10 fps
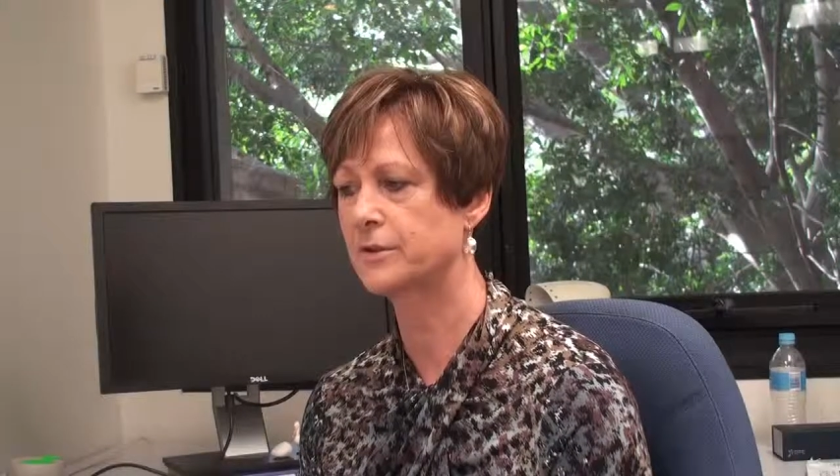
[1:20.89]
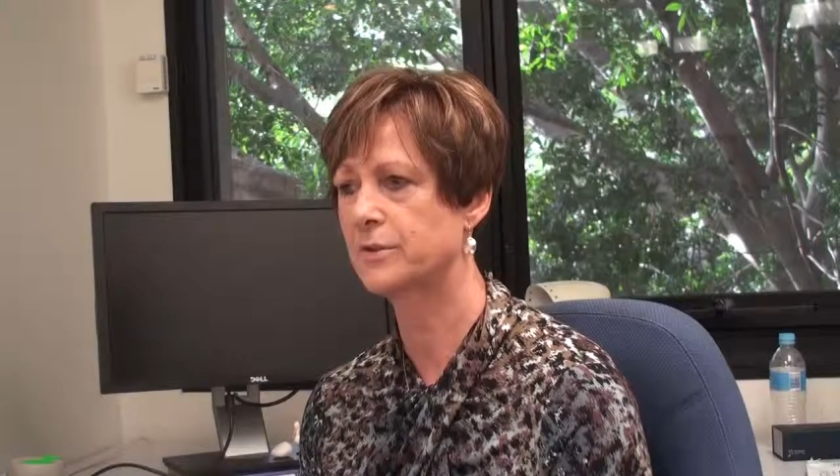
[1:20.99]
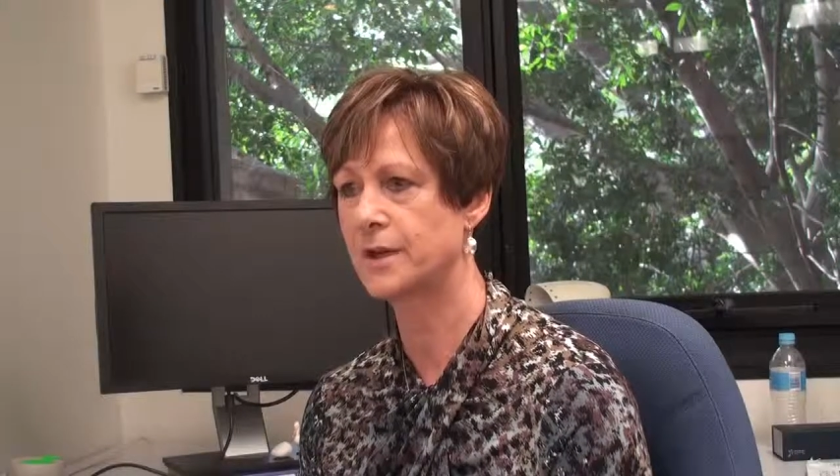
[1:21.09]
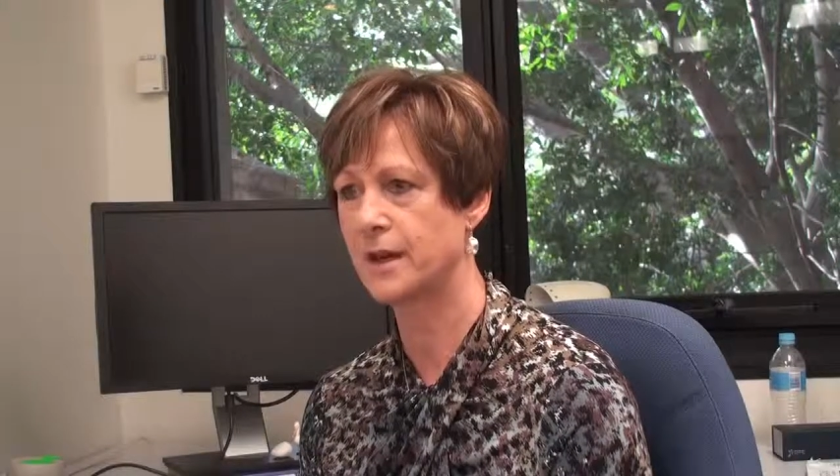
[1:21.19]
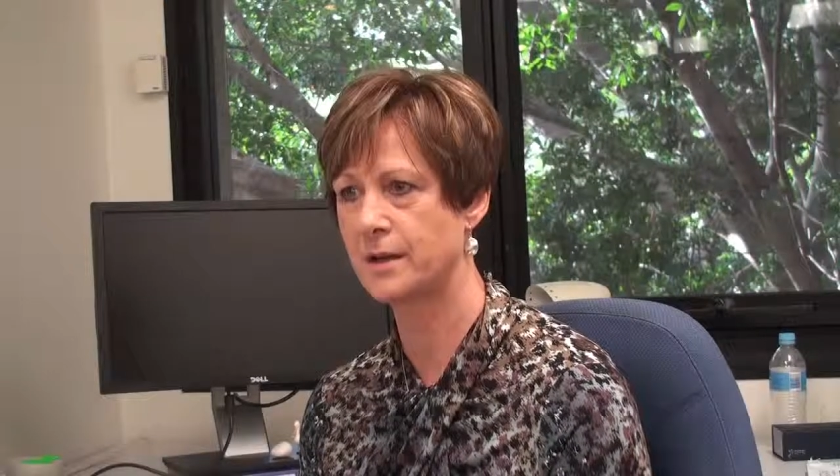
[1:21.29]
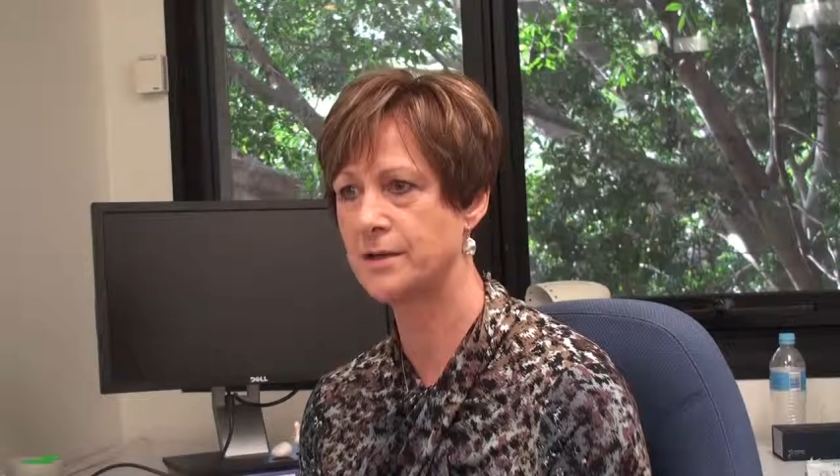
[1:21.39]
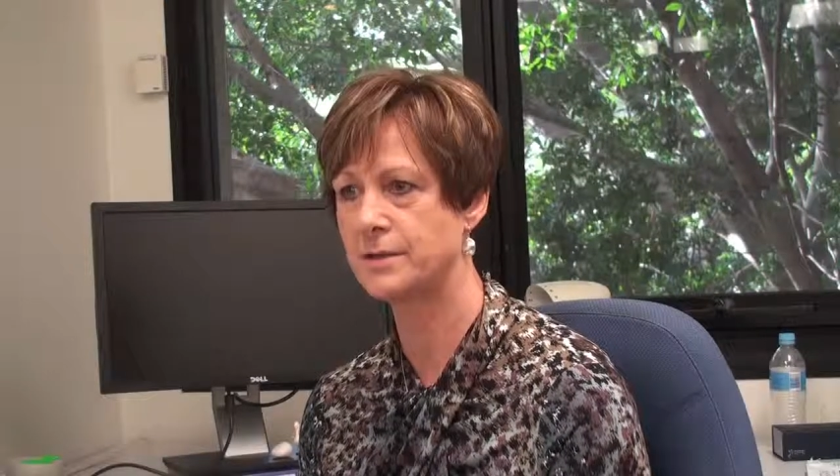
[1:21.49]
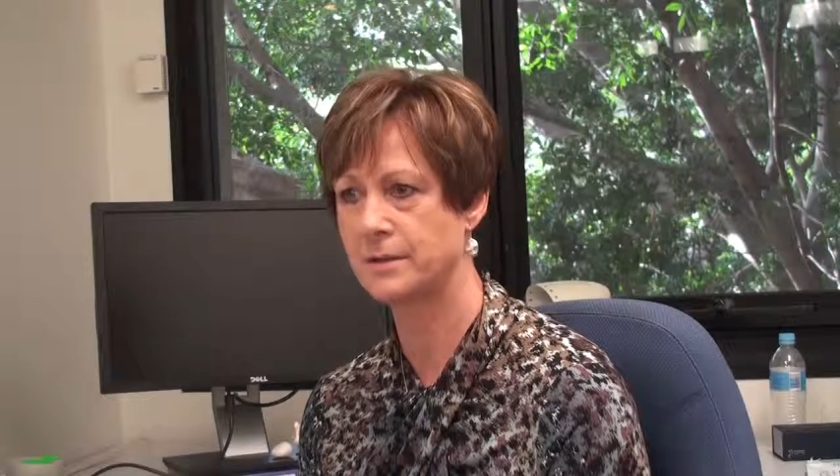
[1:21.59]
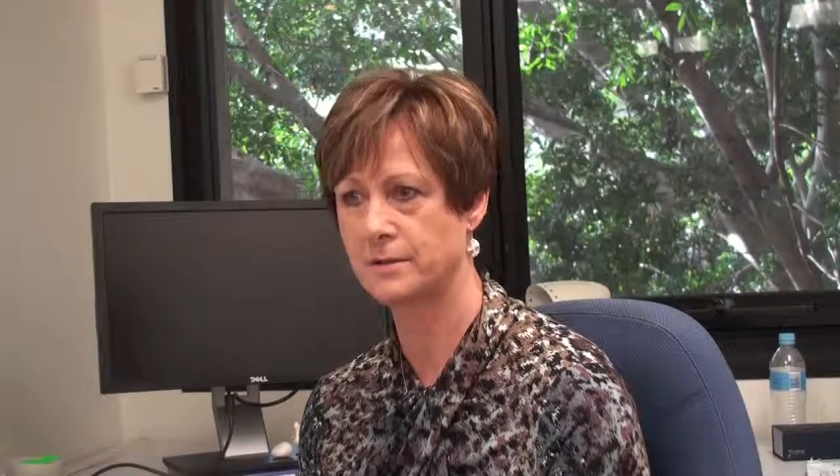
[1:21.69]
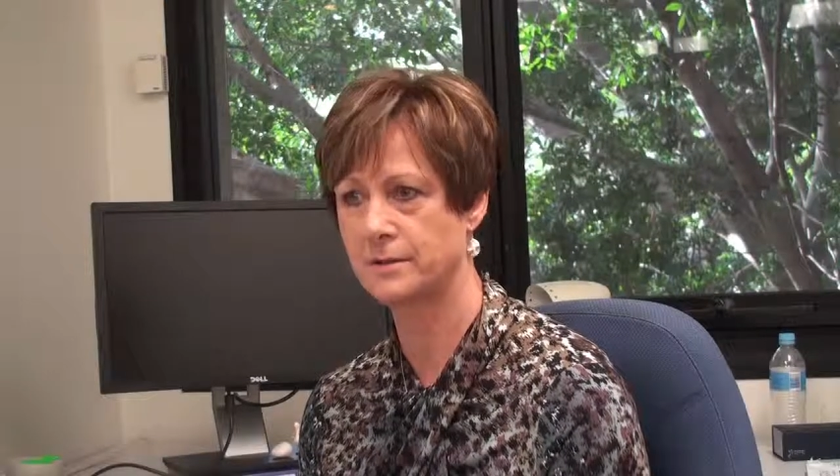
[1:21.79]

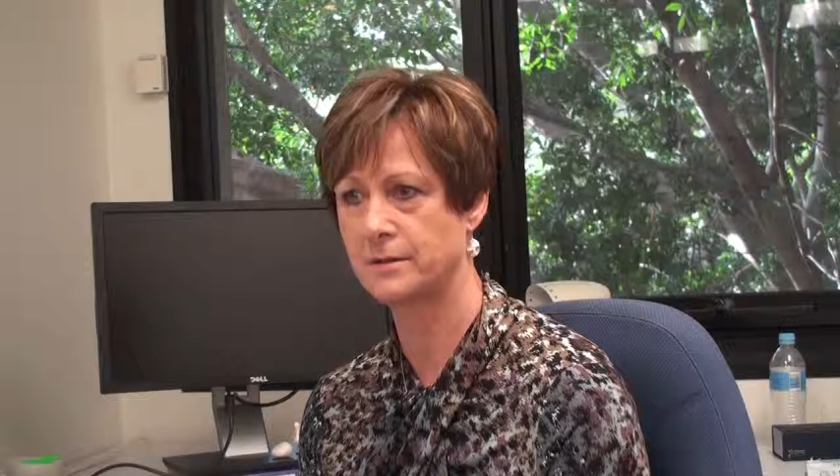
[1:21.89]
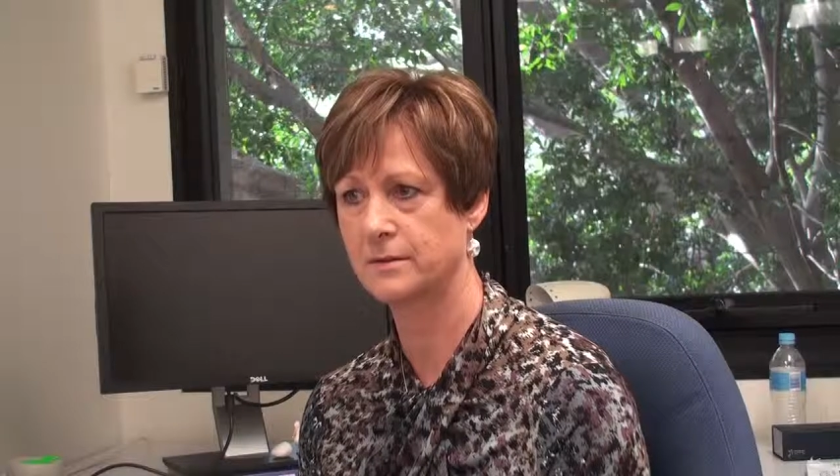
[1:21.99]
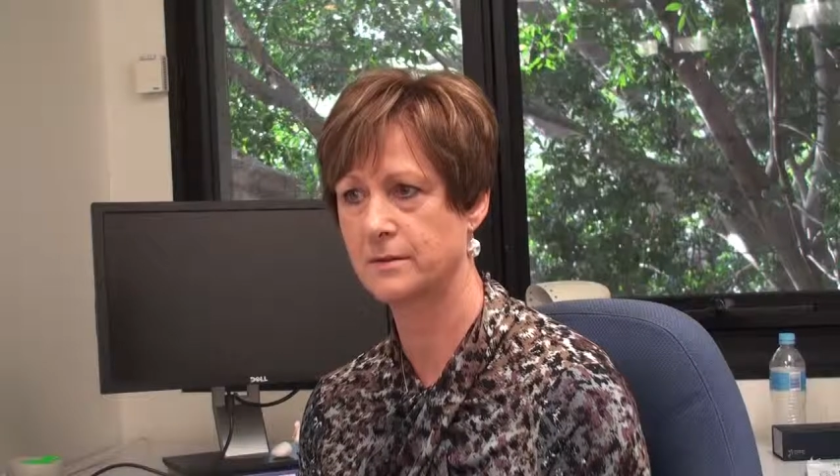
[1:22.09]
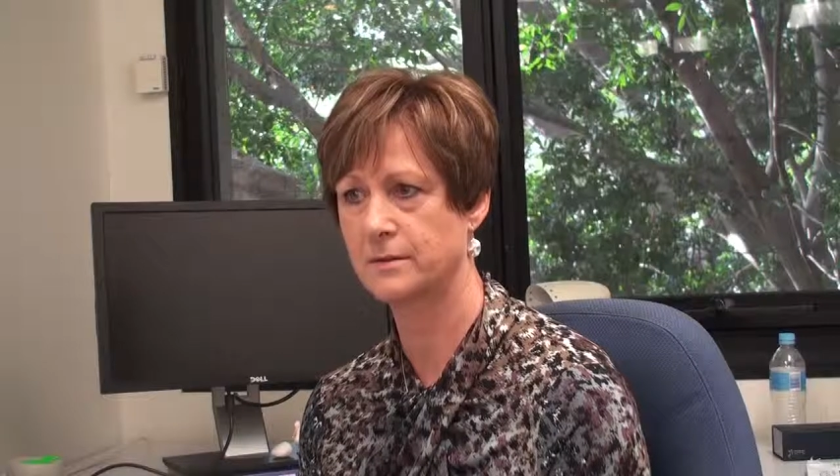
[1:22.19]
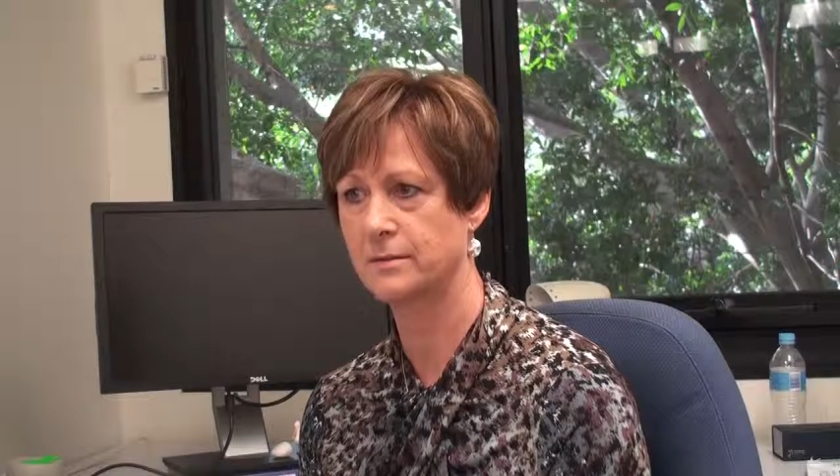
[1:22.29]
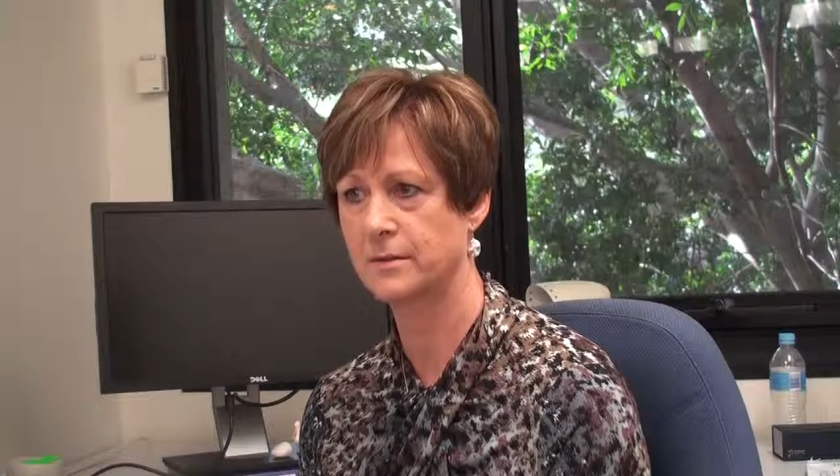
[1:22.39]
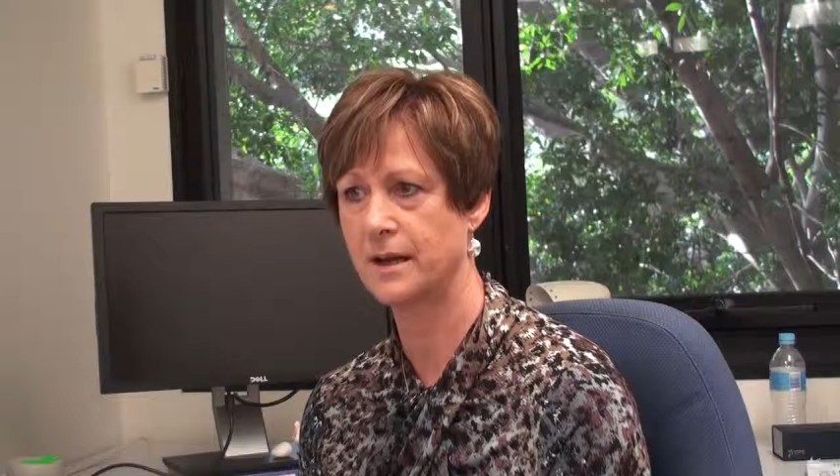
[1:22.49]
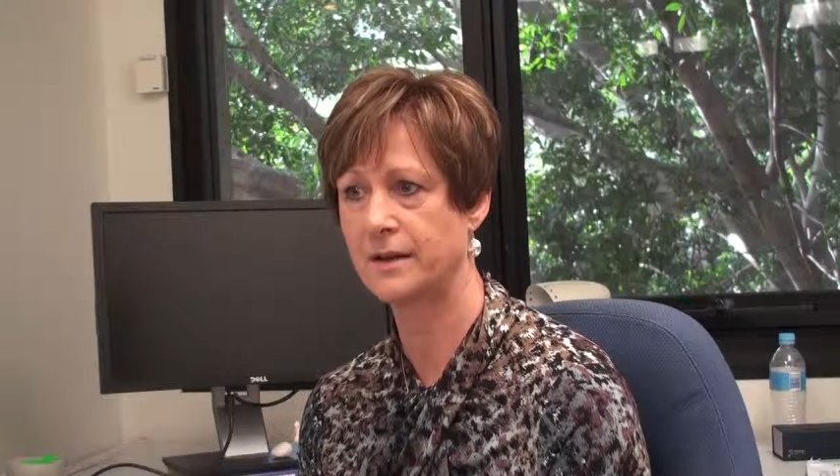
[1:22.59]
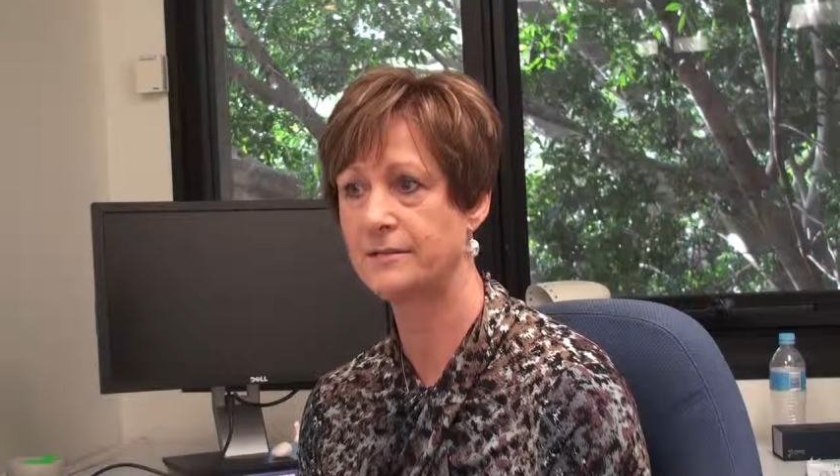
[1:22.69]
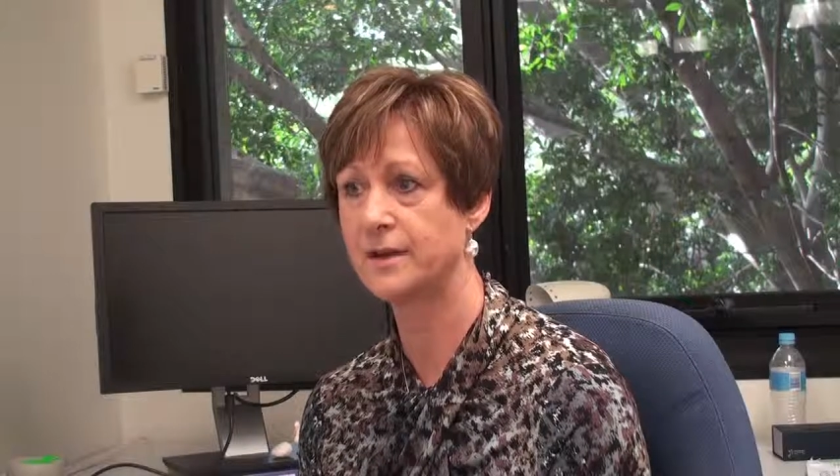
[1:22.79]
create
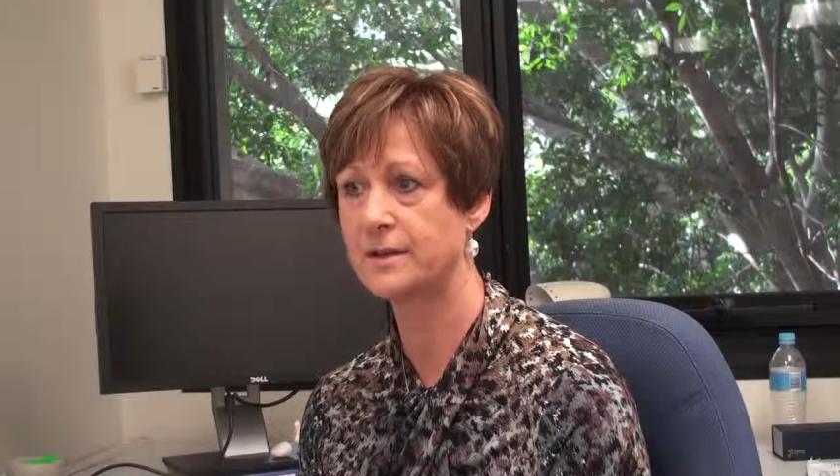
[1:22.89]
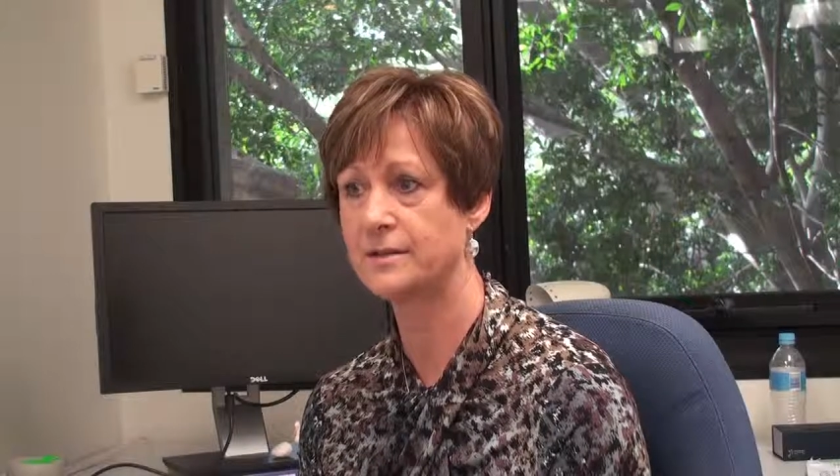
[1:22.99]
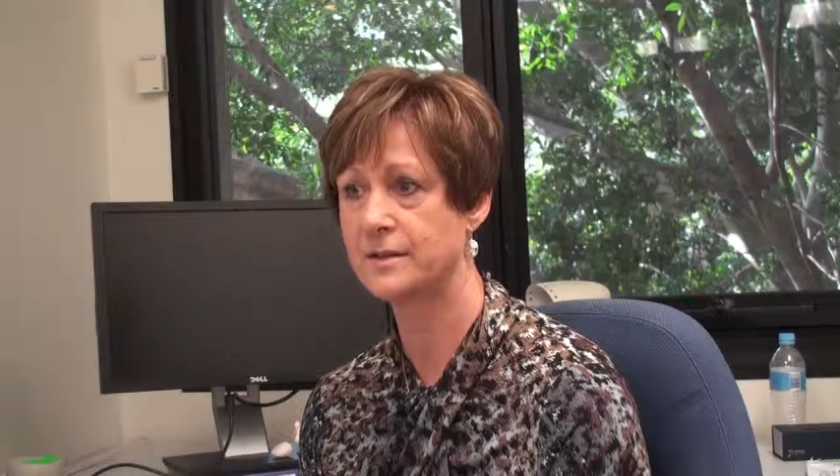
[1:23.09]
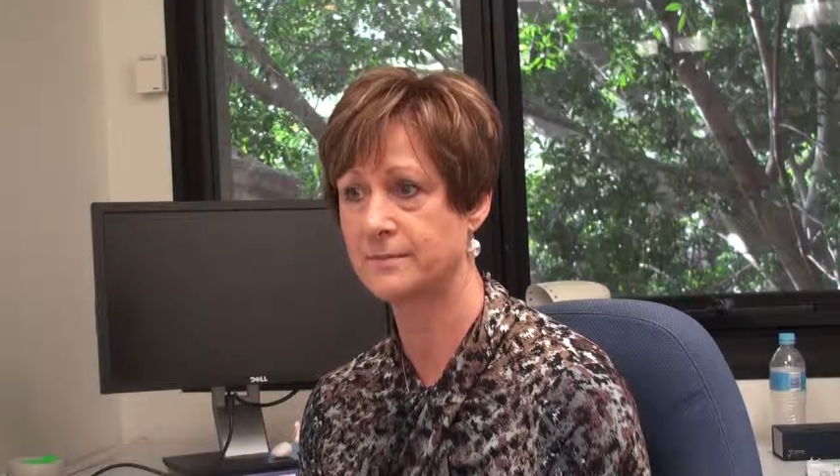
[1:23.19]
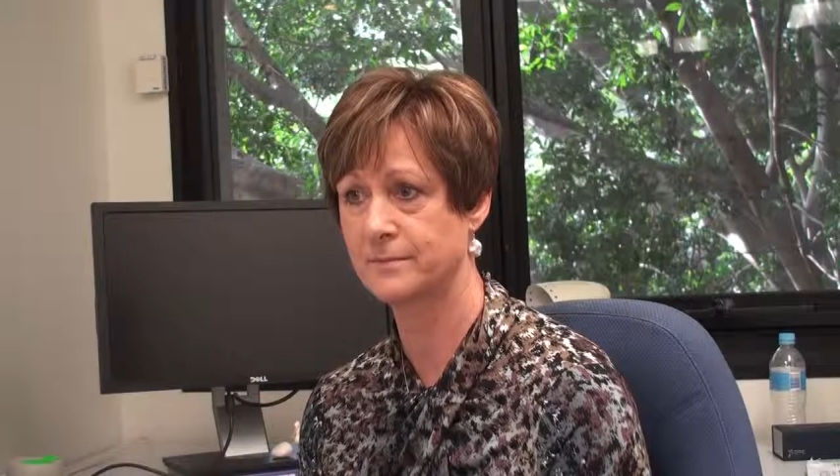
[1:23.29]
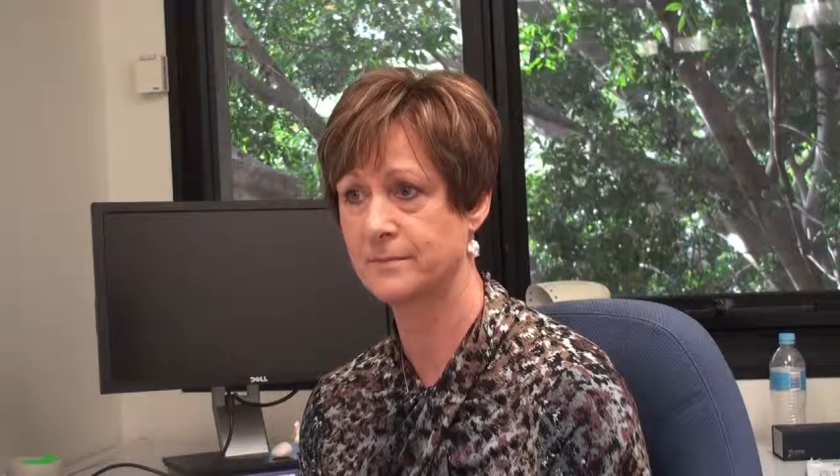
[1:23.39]
artifacts,